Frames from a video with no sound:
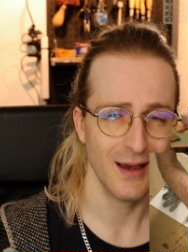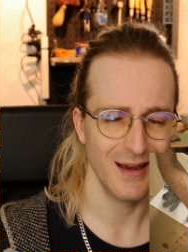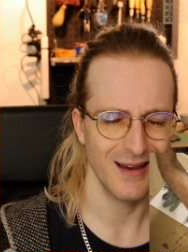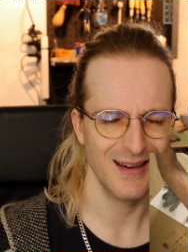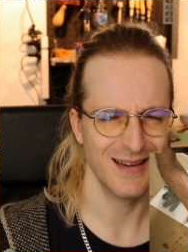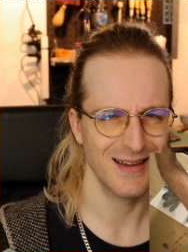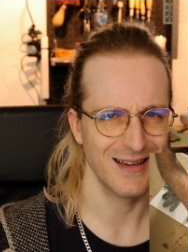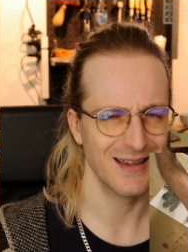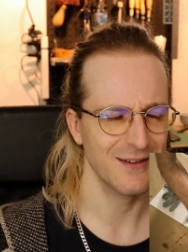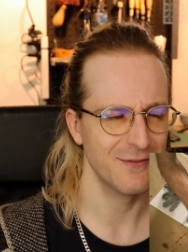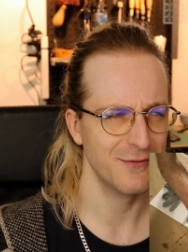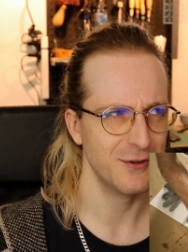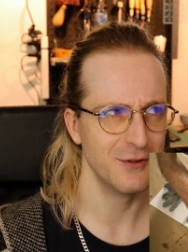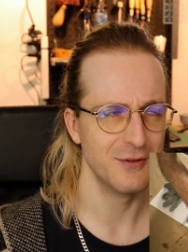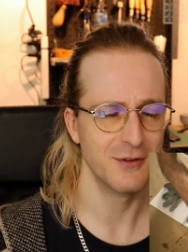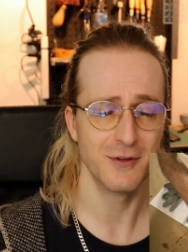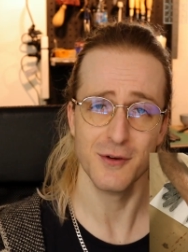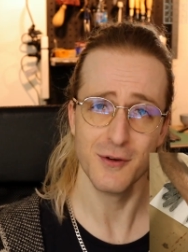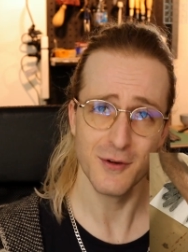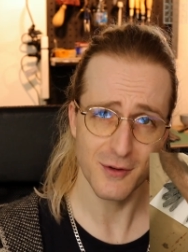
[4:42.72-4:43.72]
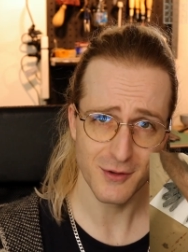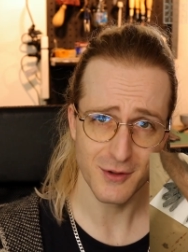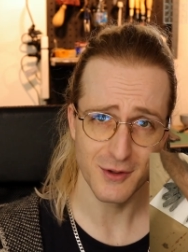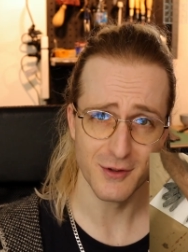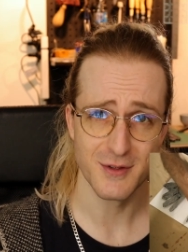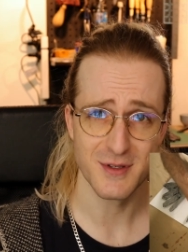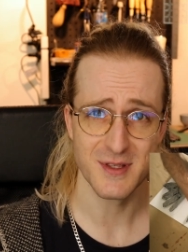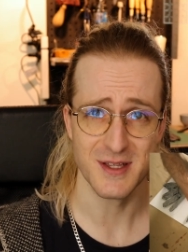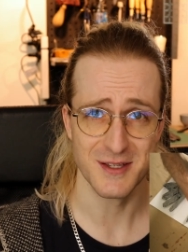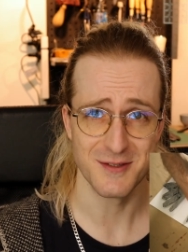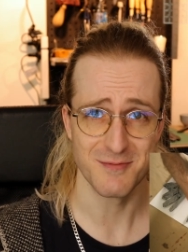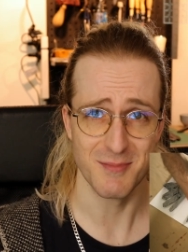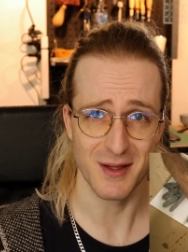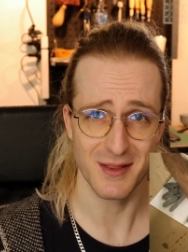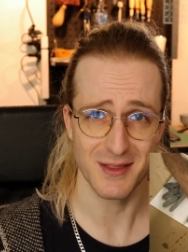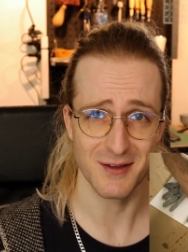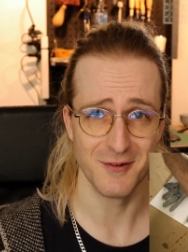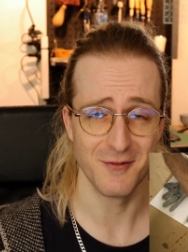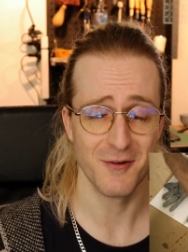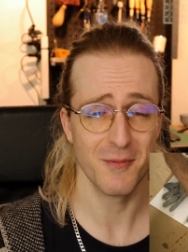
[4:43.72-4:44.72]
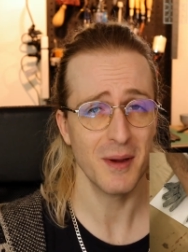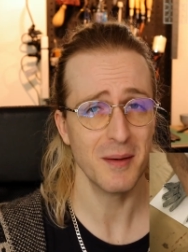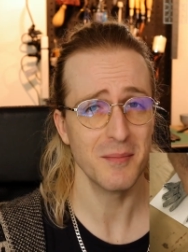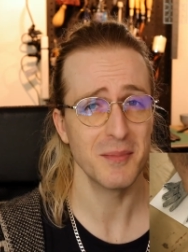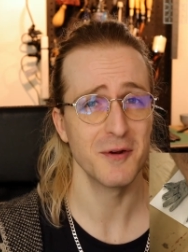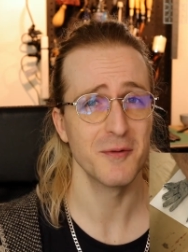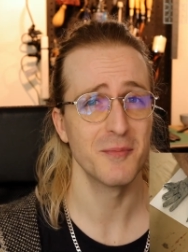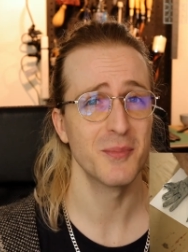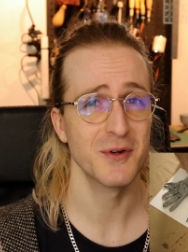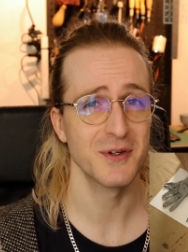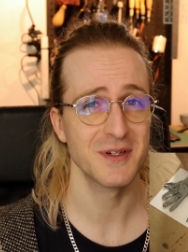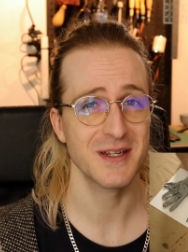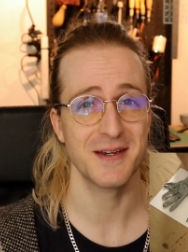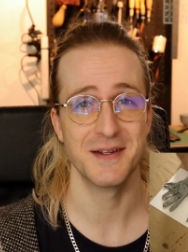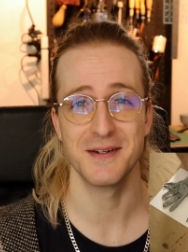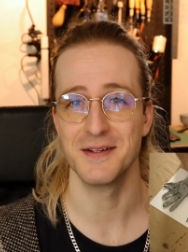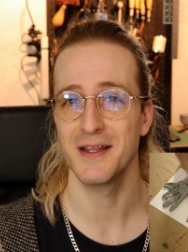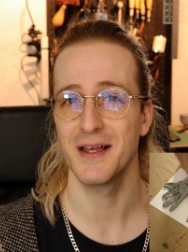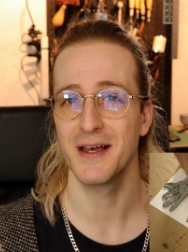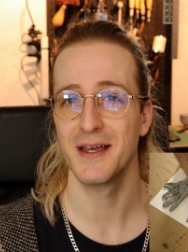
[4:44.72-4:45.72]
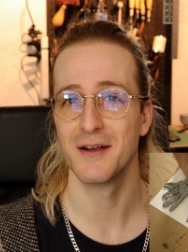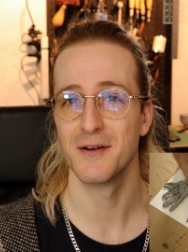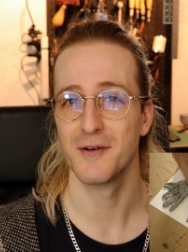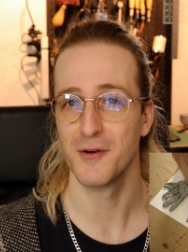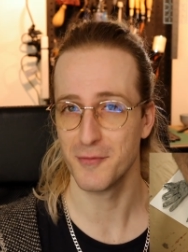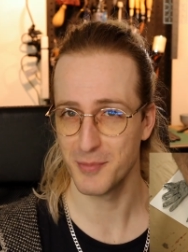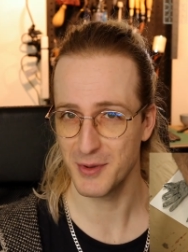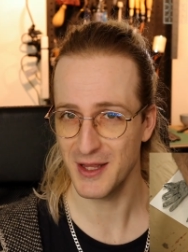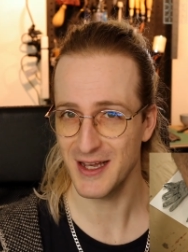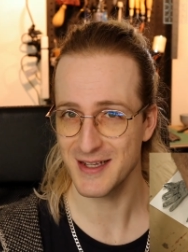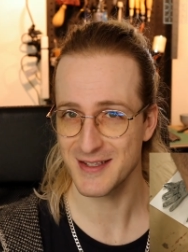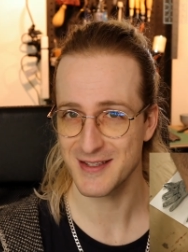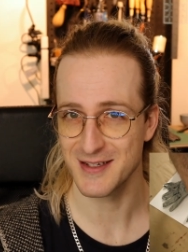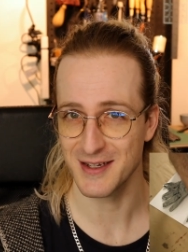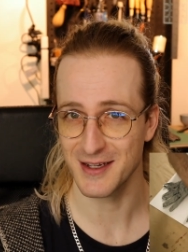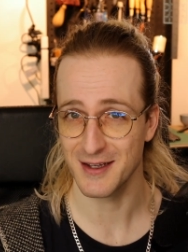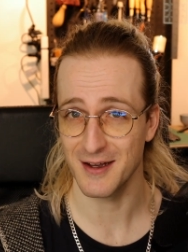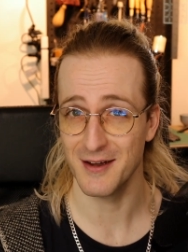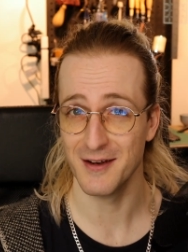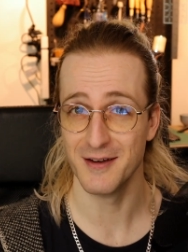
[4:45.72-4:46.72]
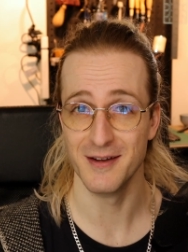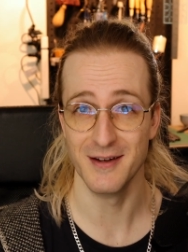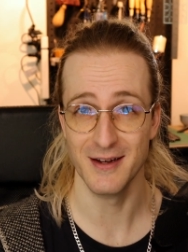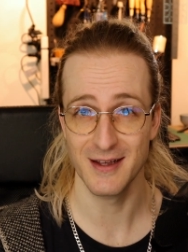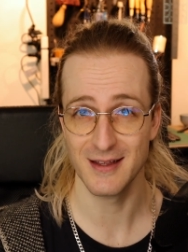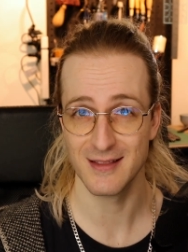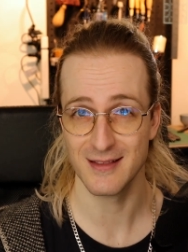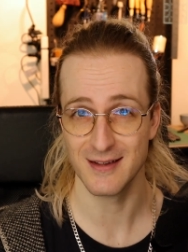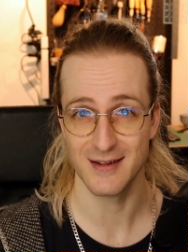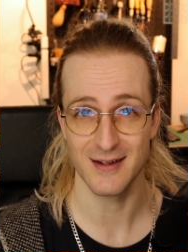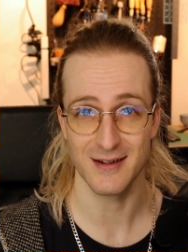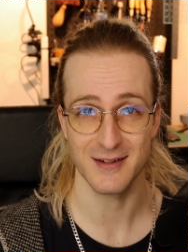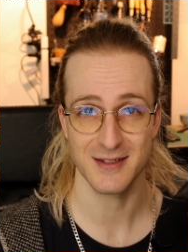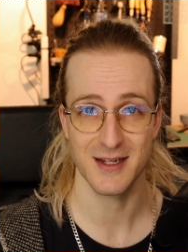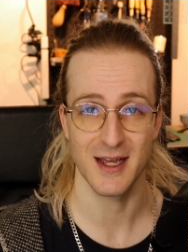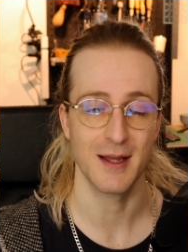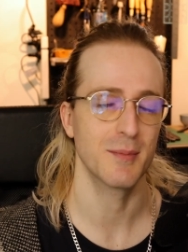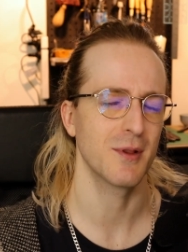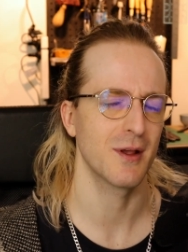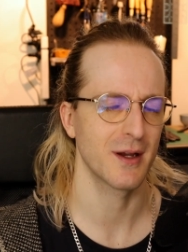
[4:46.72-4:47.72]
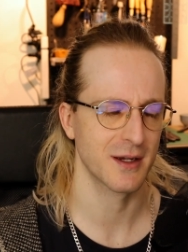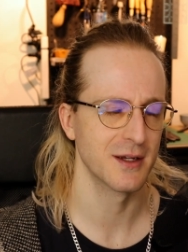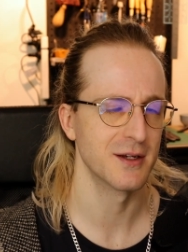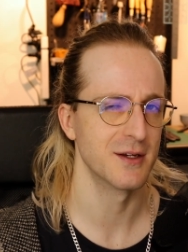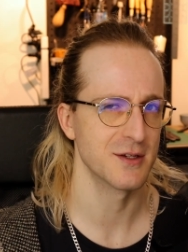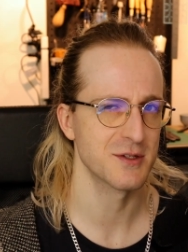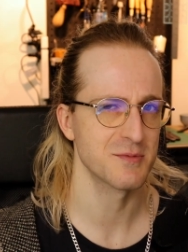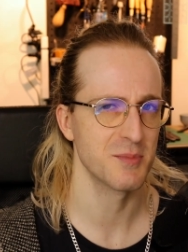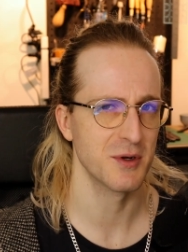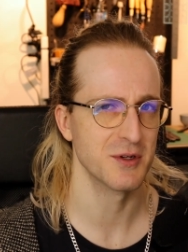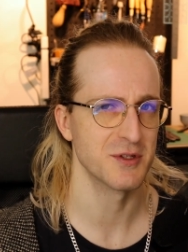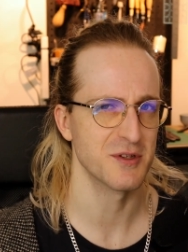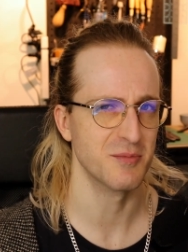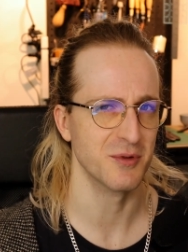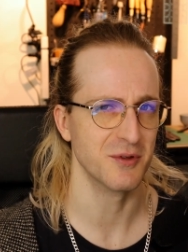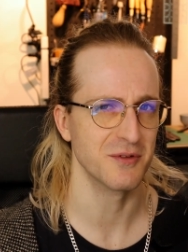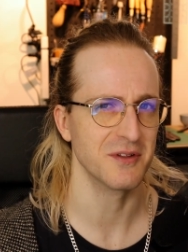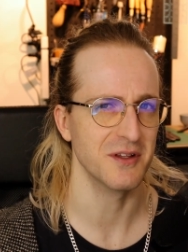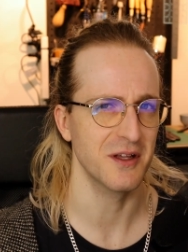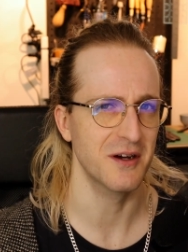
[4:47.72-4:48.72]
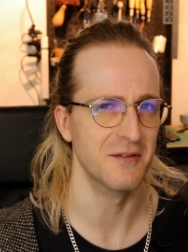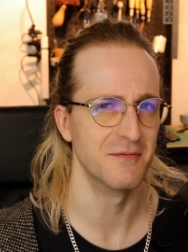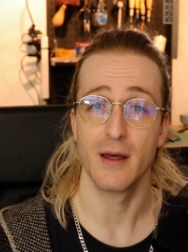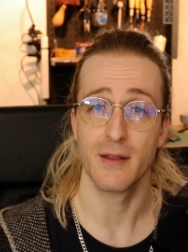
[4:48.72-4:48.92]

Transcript: If you do use this method, remember to put down a layer of plastic underneath the duct tape like a disposable glove.